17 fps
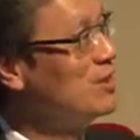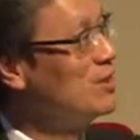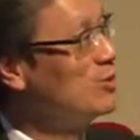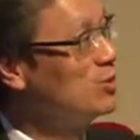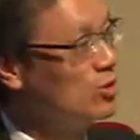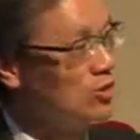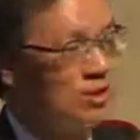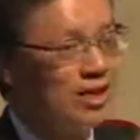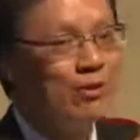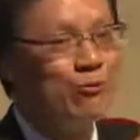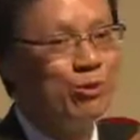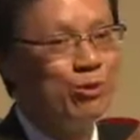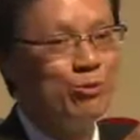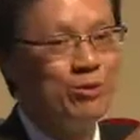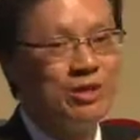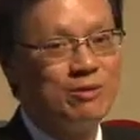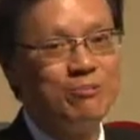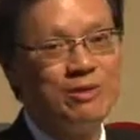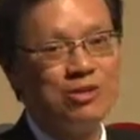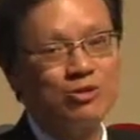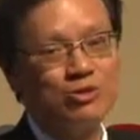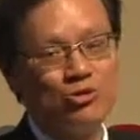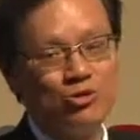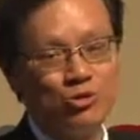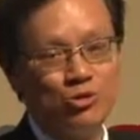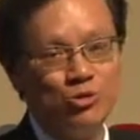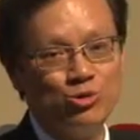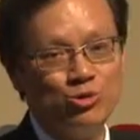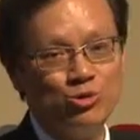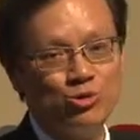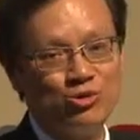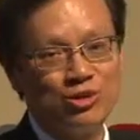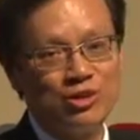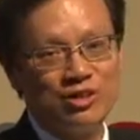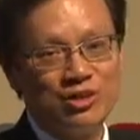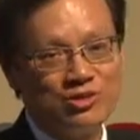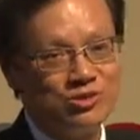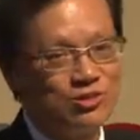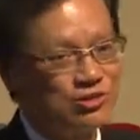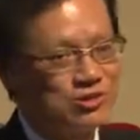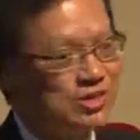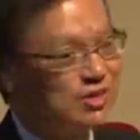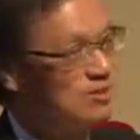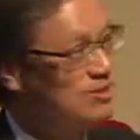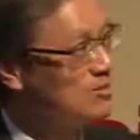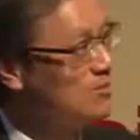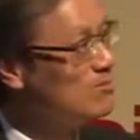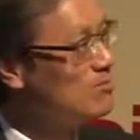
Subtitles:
So there will be a mixed use. It's not just